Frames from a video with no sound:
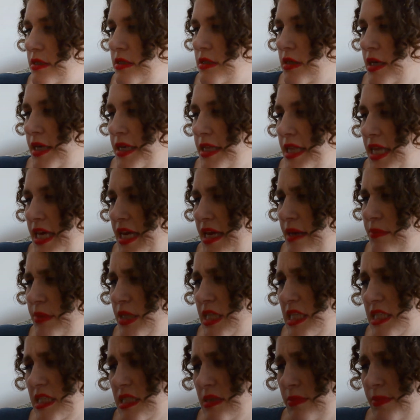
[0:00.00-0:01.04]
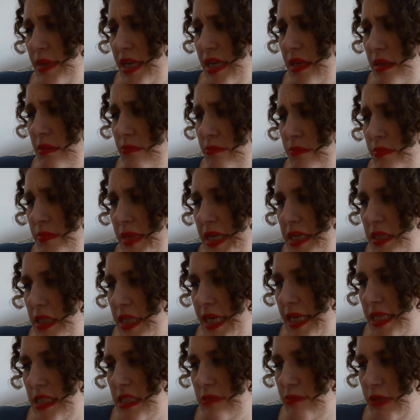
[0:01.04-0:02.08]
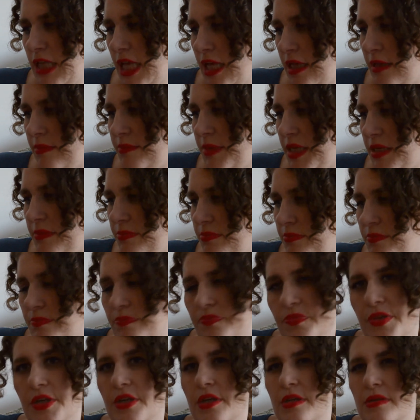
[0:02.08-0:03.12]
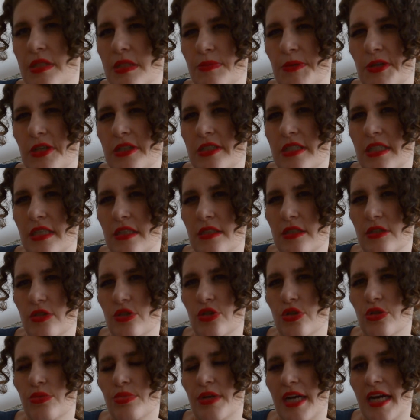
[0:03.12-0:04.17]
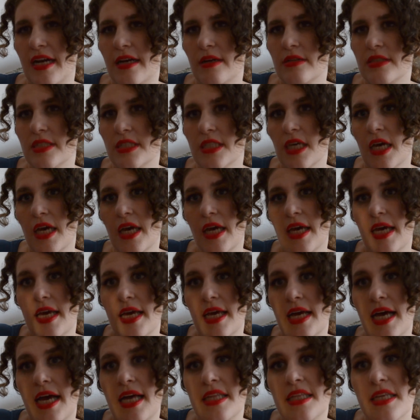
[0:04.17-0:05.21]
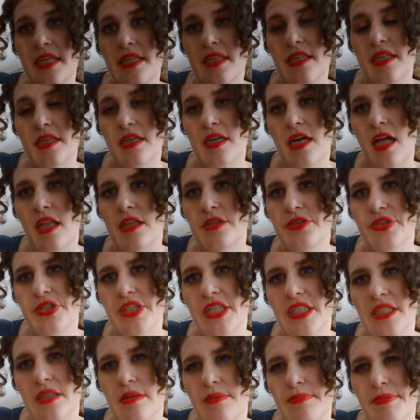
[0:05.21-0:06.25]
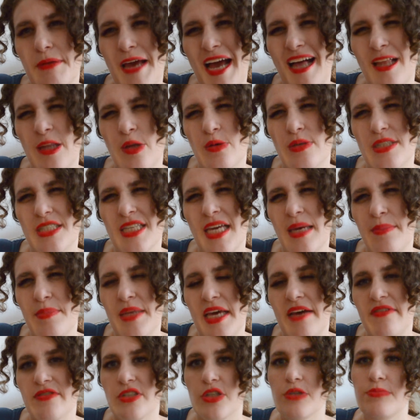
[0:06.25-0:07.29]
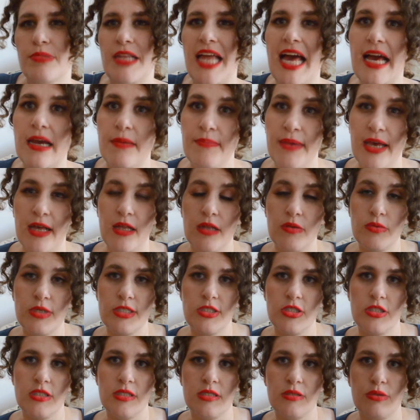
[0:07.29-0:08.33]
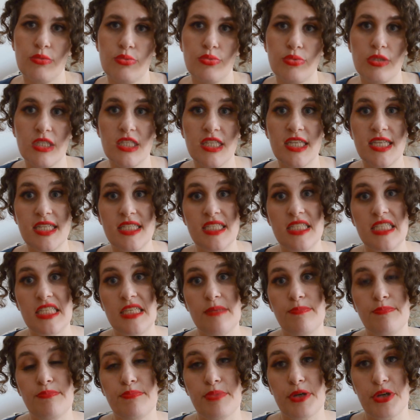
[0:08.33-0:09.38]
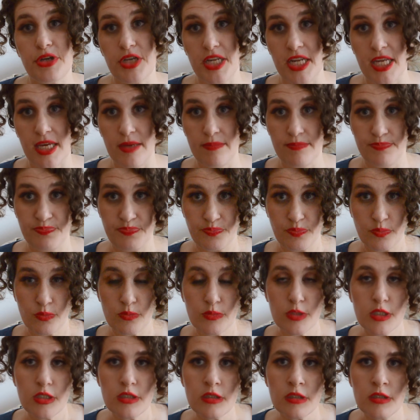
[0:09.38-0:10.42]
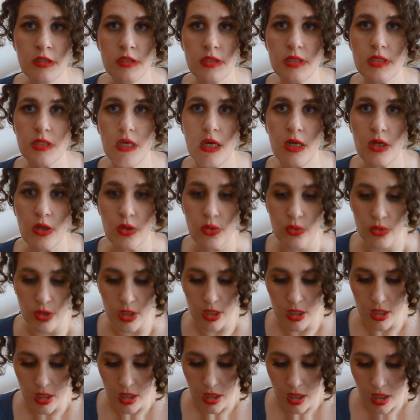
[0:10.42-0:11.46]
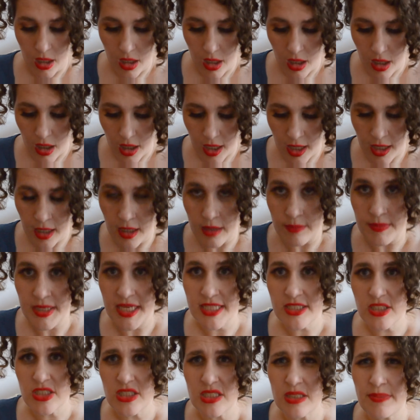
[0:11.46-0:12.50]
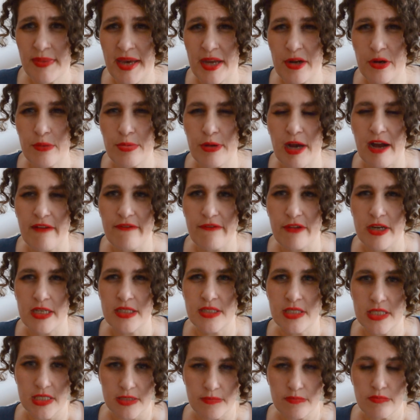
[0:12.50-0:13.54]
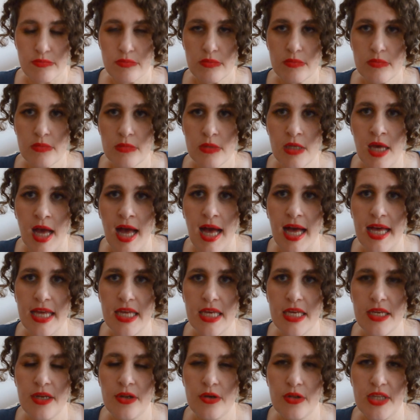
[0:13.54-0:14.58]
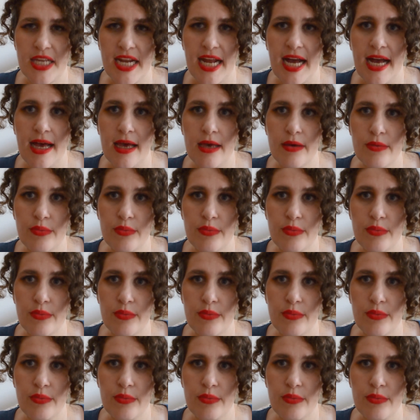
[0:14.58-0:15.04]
I think Amulet's a metallized plum, and Conspiracy is a true bronze. And then the color that the palette was named after, Blackmail, which is a really deep burgundy. So it's just a matter of preference. I know that I